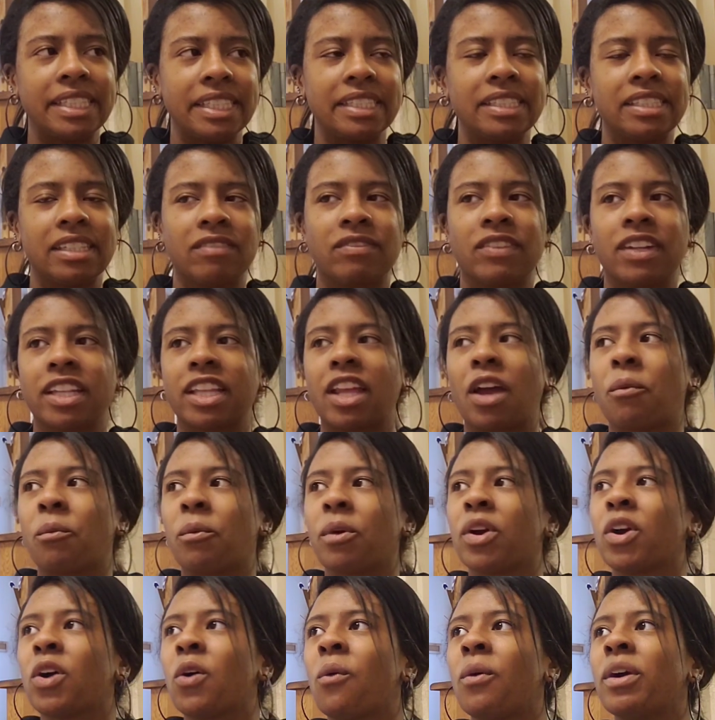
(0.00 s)
We're going to the
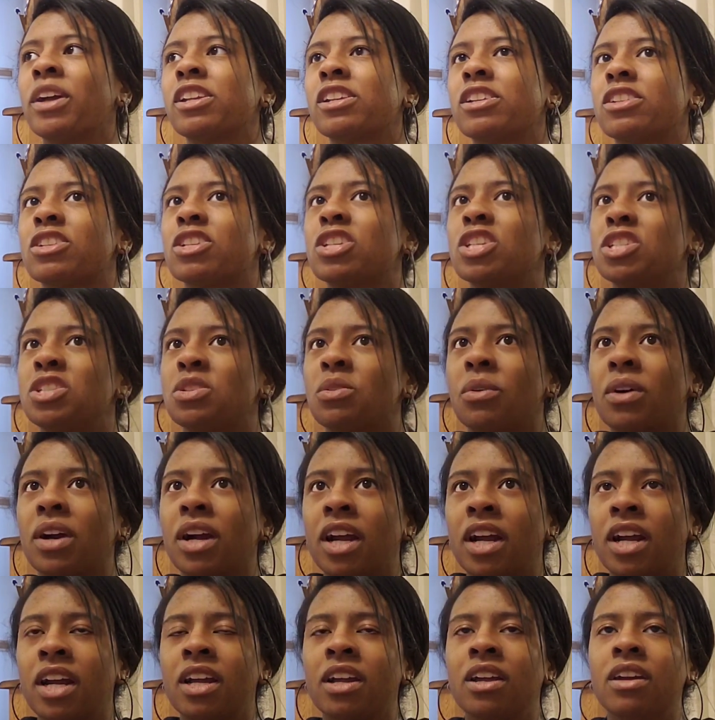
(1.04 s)
store,
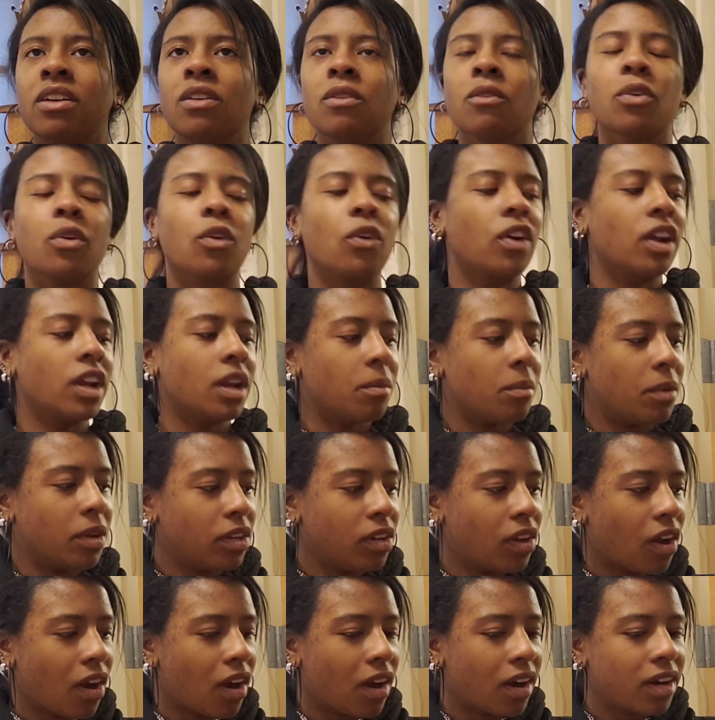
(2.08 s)
we're going to Menards,
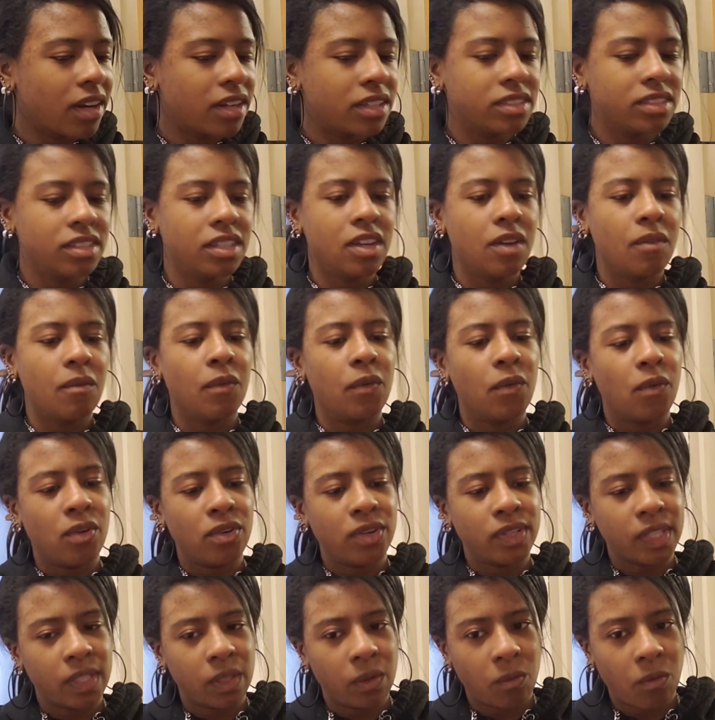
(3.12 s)
we're going to the
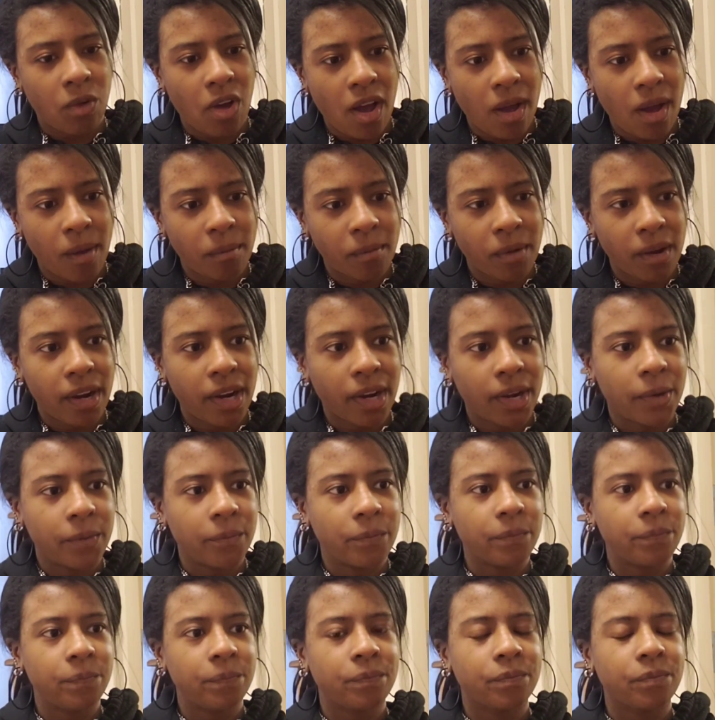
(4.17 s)
Walmart,
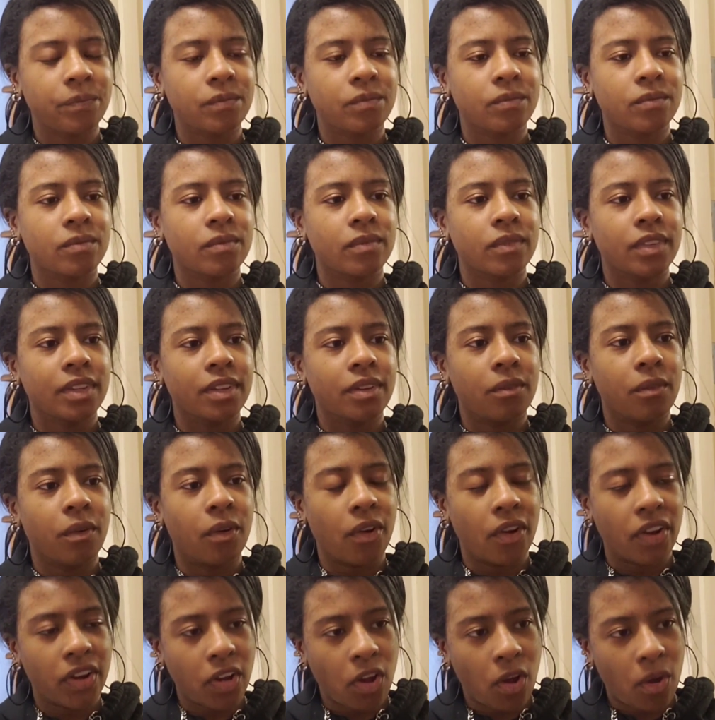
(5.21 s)
we're going to Home
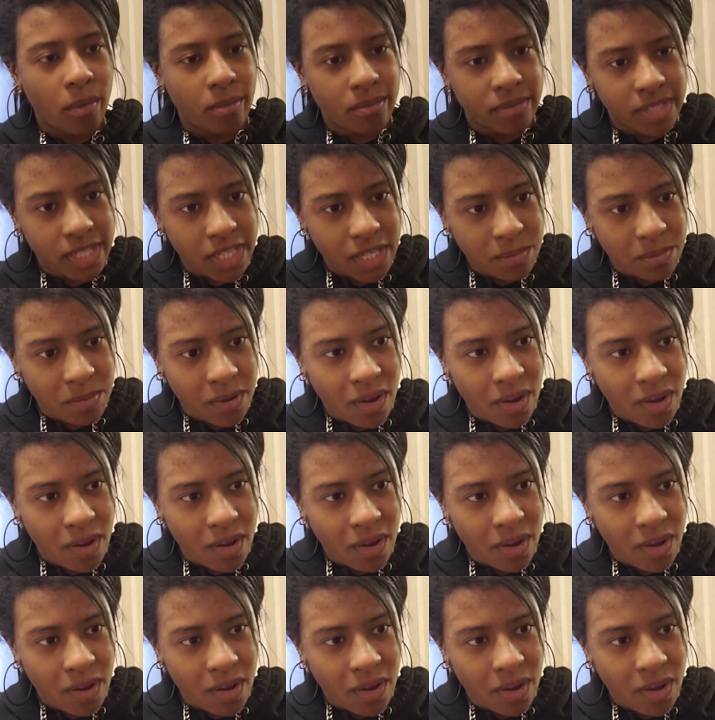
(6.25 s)
Depot,